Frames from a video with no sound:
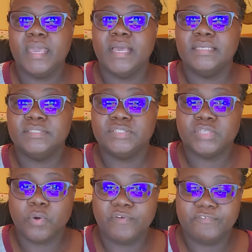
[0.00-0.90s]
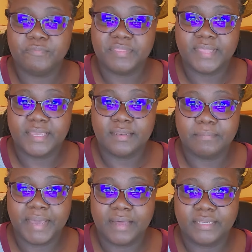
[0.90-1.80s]
So if you've been thinking
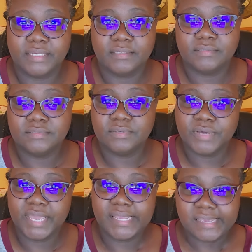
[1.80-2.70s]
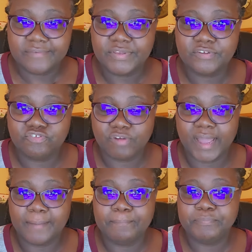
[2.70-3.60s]
about it, go ahead and give it a
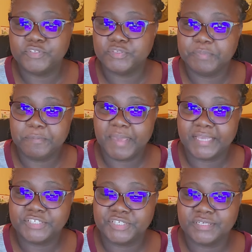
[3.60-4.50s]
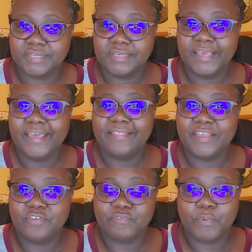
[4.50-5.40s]
try. Just be patient.
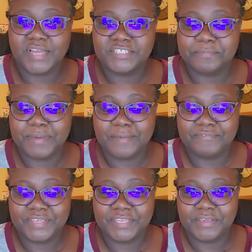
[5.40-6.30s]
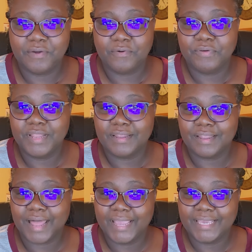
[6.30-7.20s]
Thank you for watching my video.
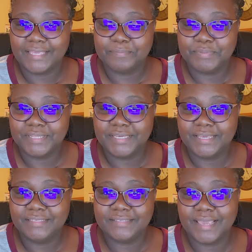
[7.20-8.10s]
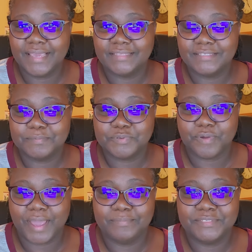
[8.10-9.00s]
Like it, please, and
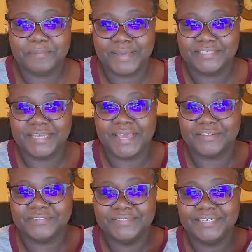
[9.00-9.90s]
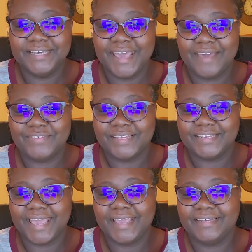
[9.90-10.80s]
subscribe to my channel. Have a good
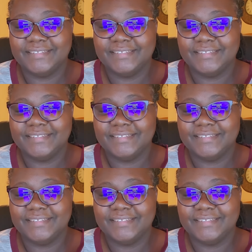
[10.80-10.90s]
day.